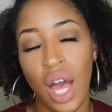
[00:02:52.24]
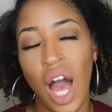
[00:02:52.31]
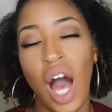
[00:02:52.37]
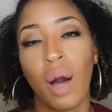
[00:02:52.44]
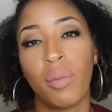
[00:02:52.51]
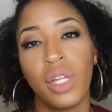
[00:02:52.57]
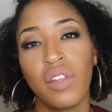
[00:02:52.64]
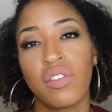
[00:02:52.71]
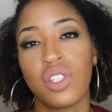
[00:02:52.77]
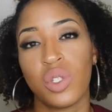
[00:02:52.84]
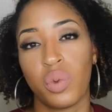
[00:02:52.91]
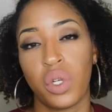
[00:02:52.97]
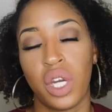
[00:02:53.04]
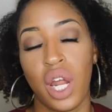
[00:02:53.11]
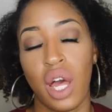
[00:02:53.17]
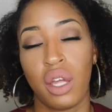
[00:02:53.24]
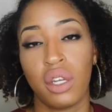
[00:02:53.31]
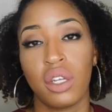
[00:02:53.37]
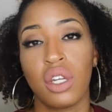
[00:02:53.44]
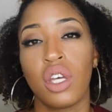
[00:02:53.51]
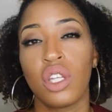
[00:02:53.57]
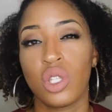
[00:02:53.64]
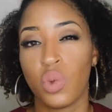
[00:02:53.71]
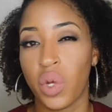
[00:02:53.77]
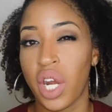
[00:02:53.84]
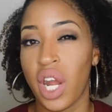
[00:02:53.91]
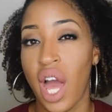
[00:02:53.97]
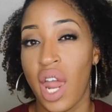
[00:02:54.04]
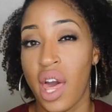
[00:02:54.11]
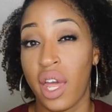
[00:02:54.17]
I believe it's twenty-nine,
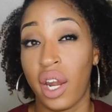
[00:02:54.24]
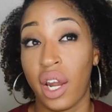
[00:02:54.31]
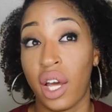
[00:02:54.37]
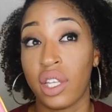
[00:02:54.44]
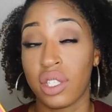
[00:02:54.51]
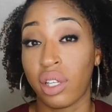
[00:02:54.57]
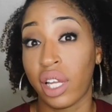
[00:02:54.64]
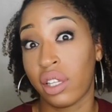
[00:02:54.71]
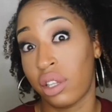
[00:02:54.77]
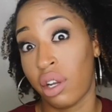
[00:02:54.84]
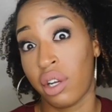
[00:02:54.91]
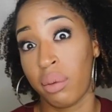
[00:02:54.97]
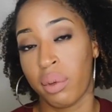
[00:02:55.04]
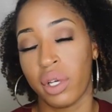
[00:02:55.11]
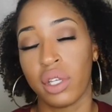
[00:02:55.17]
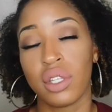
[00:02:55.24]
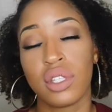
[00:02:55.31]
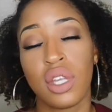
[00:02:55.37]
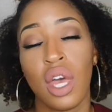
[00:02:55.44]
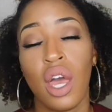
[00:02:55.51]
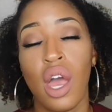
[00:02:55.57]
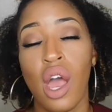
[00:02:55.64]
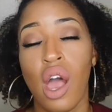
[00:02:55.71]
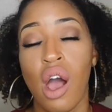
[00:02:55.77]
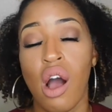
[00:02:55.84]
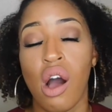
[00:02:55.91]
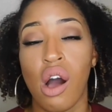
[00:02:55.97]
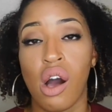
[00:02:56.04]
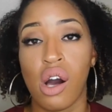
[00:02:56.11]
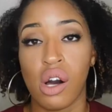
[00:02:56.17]
twenty-nine ninety-nine, so like thirty bucks.
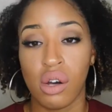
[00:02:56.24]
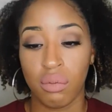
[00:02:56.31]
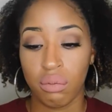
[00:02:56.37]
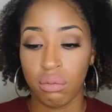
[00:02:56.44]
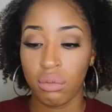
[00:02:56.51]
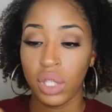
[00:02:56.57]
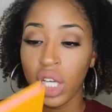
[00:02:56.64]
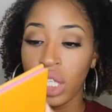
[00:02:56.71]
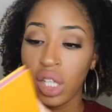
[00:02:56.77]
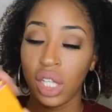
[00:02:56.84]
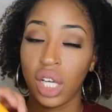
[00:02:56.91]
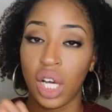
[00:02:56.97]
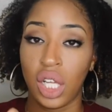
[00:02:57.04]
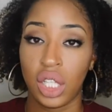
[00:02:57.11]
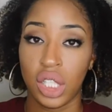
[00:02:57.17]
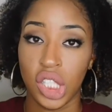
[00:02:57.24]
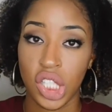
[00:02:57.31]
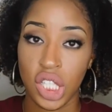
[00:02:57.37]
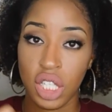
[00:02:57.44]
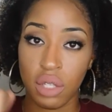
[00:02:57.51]
Um, look at the colors.